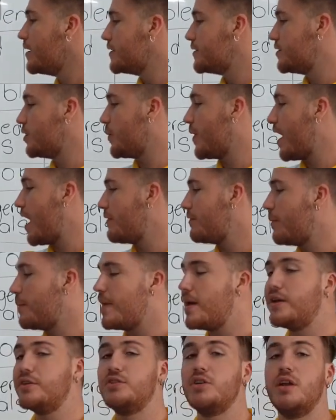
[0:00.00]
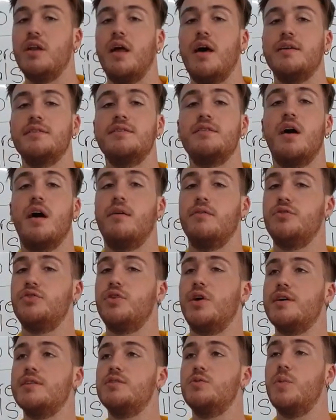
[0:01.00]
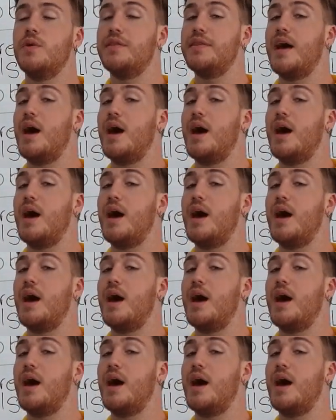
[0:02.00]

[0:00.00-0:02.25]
So we have a major loss of trust with